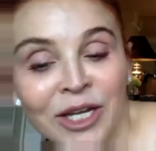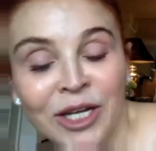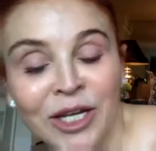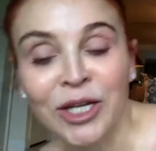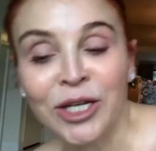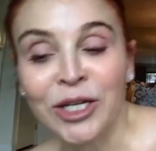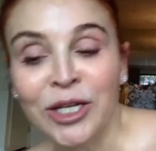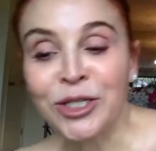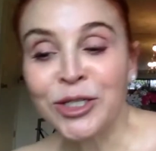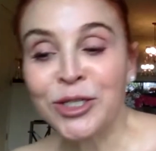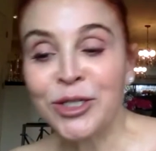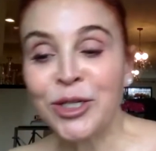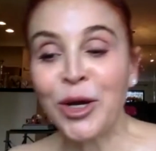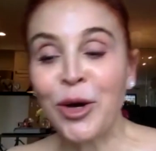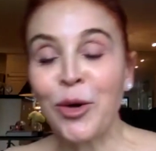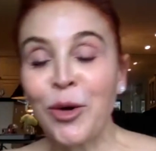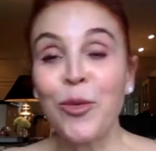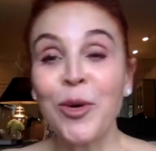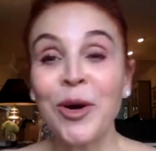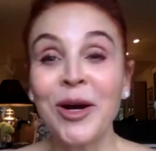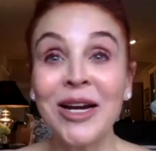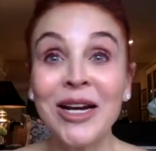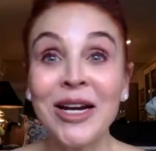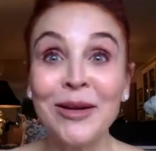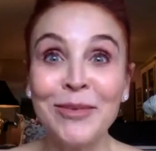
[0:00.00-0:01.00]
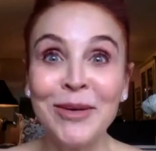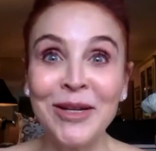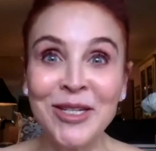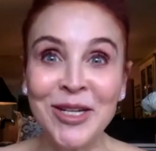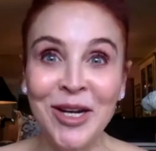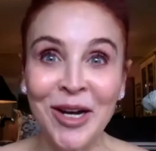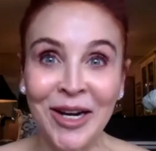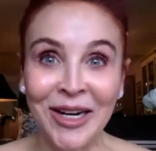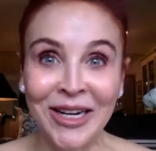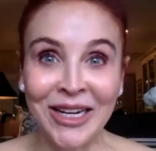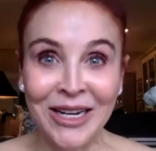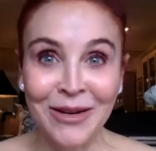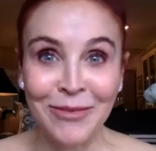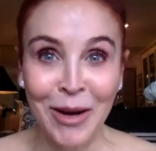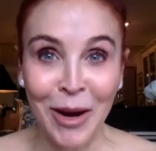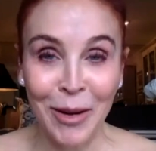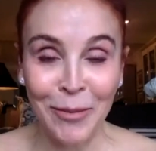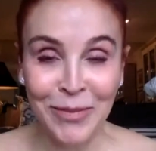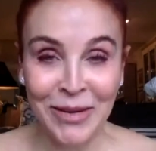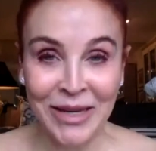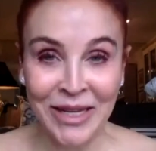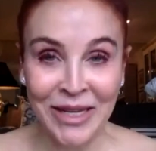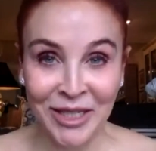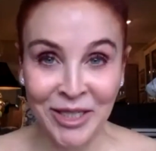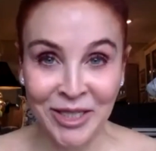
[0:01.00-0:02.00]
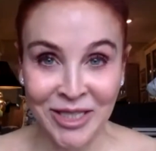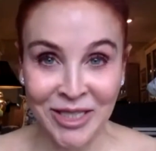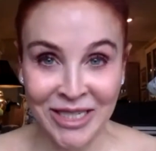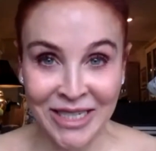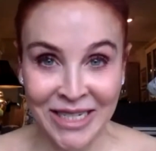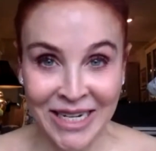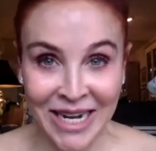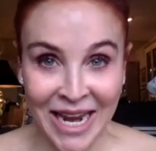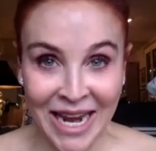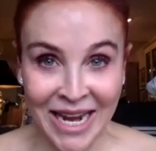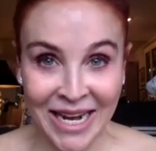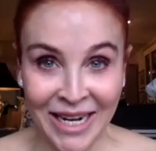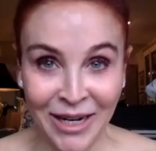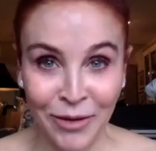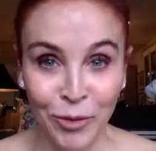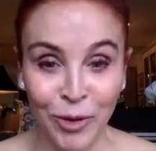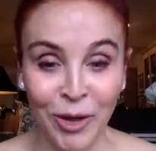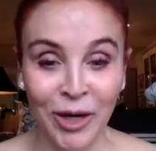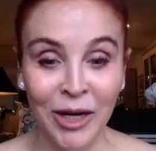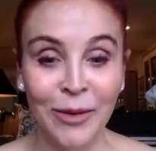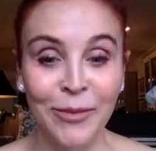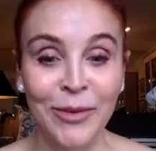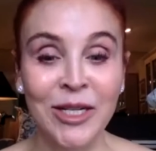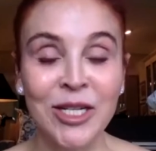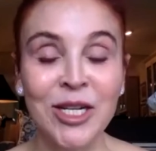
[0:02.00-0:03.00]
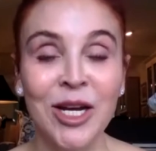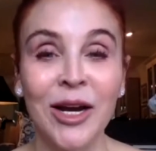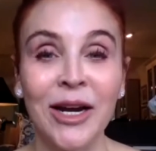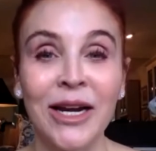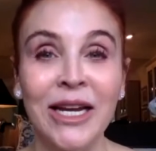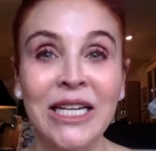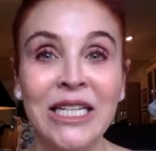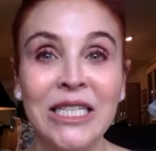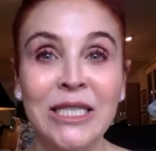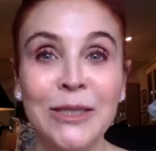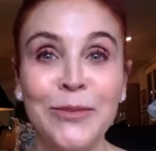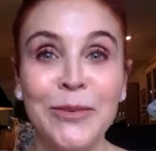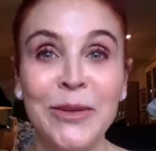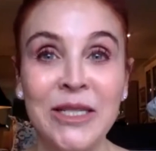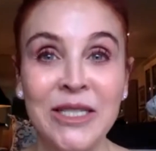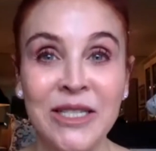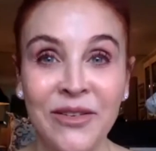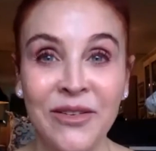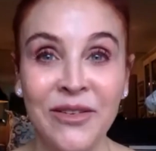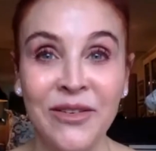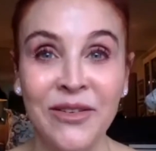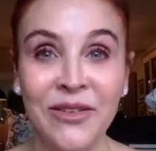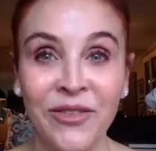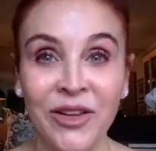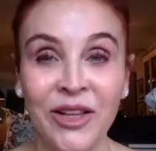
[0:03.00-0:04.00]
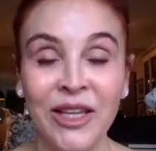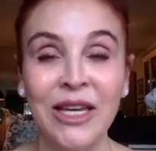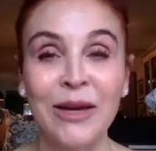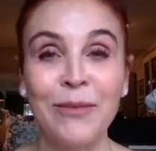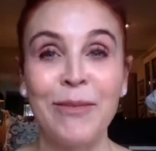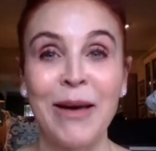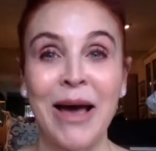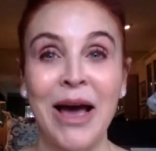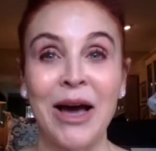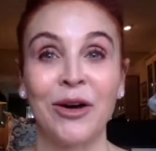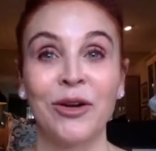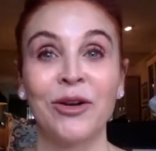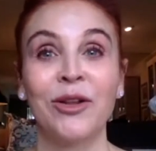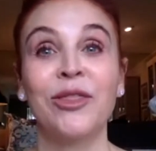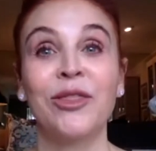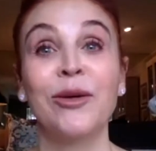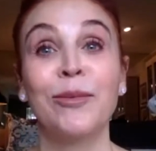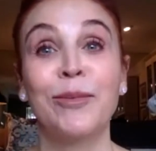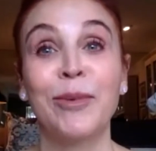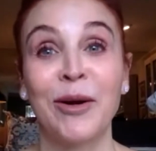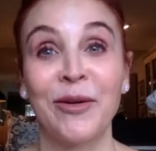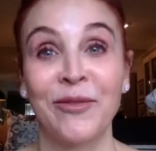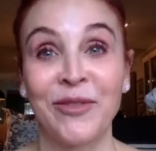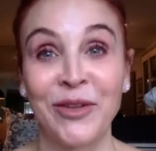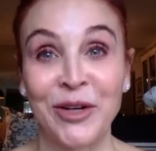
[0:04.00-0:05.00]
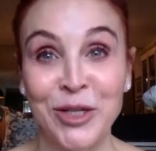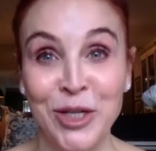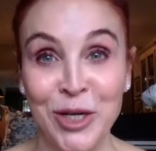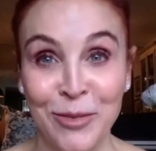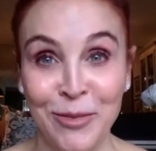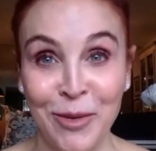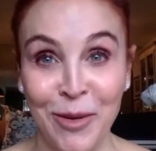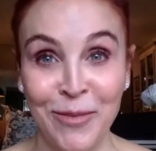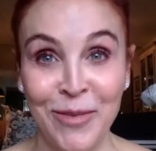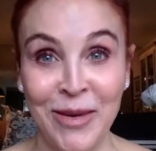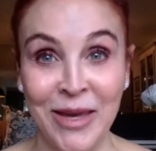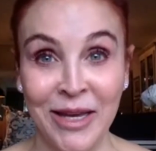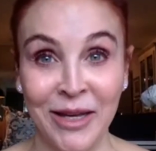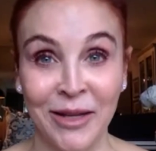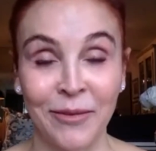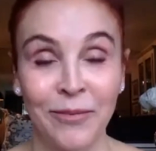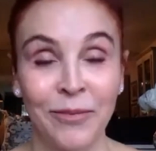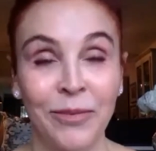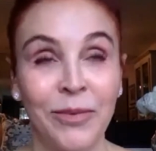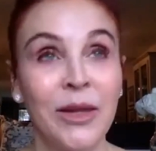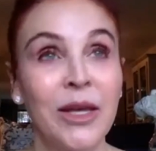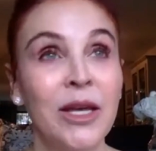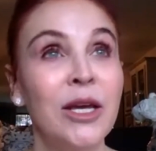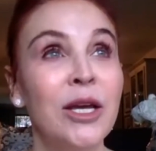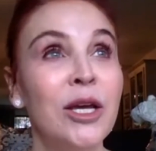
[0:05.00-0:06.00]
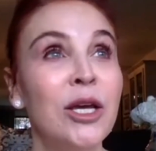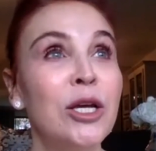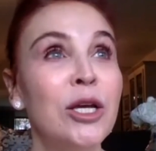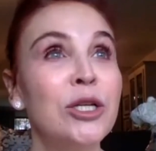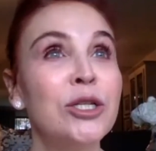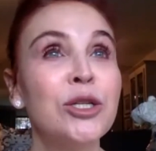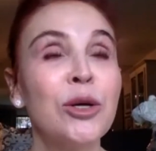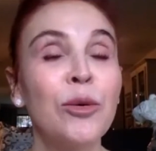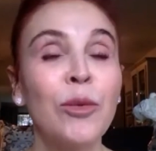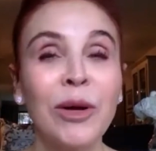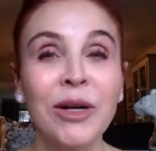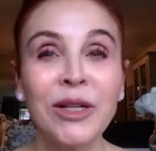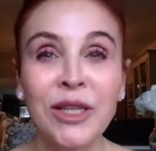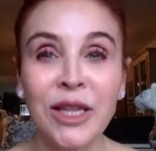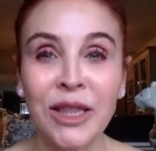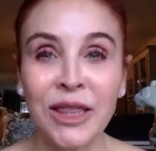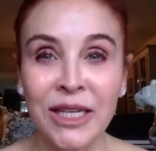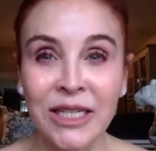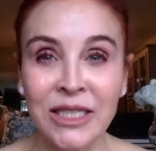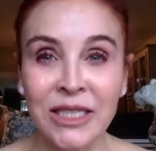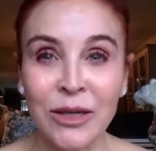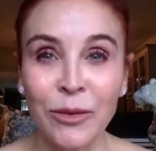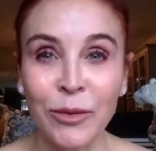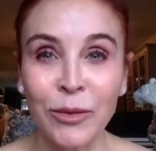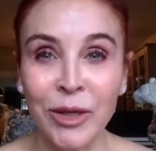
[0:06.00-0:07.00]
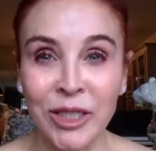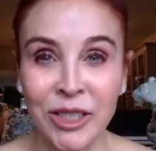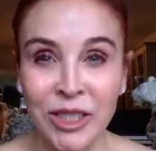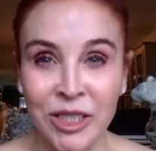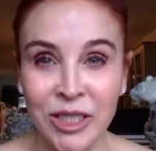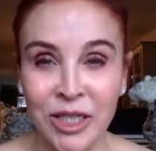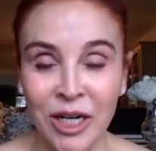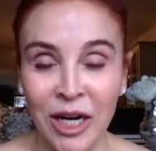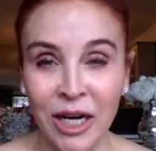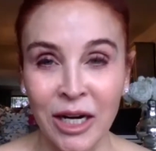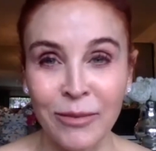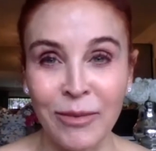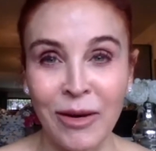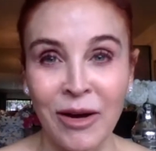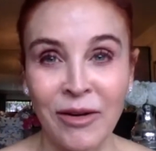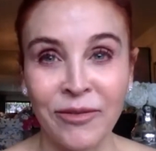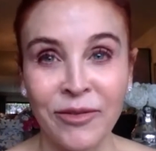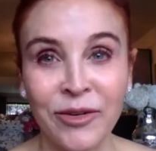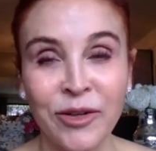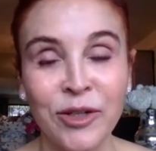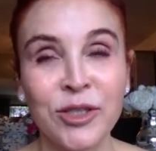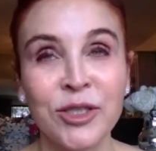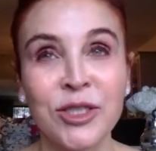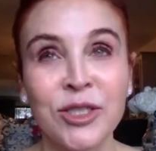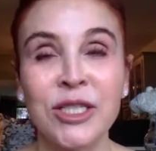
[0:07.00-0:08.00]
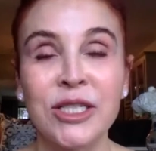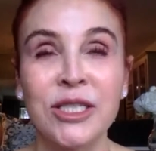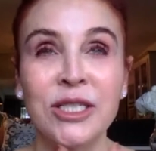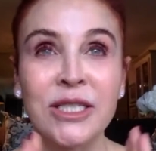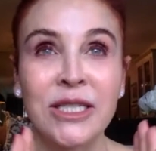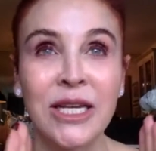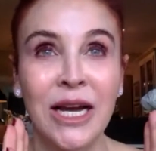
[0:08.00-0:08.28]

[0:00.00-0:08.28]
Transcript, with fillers: So we're going to be talking about peels today, and we're going to be talking specifically about the Perfect Derma Peel. So one of the things I wanted to talk about first is